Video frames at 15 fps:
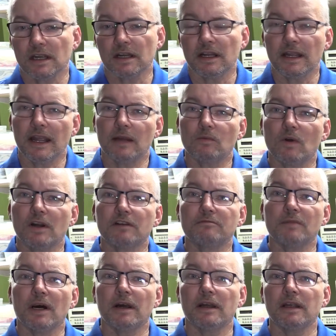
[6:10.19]
And I had one of
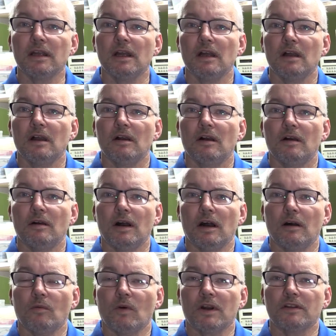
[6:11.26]

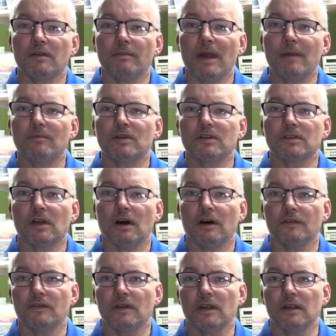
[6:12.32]
the members
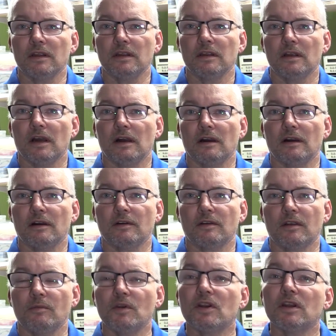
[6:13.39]
on the
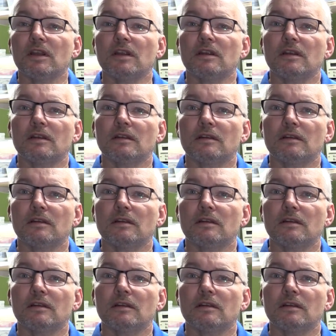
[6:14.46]
community